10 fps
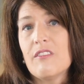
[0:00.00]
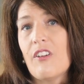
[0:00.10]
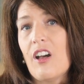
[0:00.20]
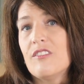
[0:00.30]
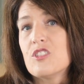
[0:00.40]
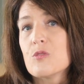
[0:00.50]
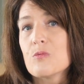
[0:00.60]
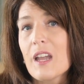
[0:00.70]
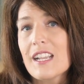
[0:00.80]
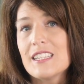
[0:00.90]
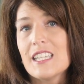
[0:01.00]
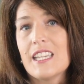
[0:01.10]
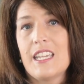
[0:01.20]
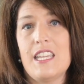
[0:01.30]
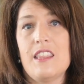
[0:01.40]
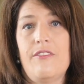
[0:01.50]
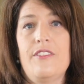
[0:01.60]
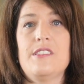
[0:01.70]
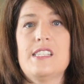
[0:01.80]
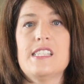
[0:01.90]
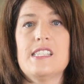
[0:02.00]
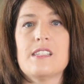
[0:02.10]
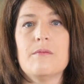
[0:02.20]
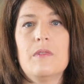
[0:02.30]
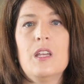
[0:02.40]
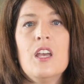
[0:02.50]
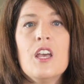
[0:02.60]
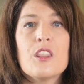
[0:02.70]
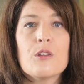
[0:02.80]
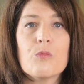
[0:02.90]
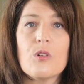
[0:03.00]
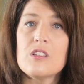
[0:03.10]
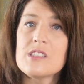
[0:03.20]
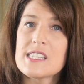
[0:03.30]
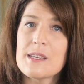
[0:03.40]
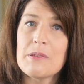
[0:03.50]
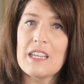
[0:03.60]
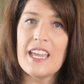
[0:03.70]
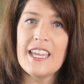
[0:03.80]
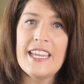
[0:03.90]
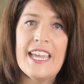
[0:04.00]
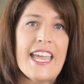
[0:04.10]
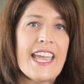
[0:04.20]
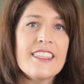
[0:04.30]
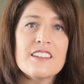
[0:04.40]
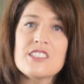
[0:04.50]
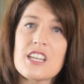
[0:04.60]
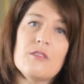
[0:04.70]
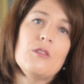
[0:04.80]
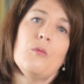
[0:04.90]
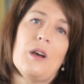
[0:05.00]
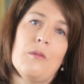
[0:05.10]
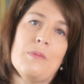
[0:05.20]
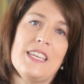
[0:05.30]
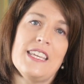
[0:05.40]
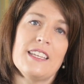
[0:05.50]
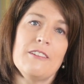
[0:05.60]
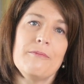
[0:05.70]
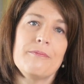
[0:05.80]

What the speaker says: involved directly in the food system, the roles they play, and their general well-being.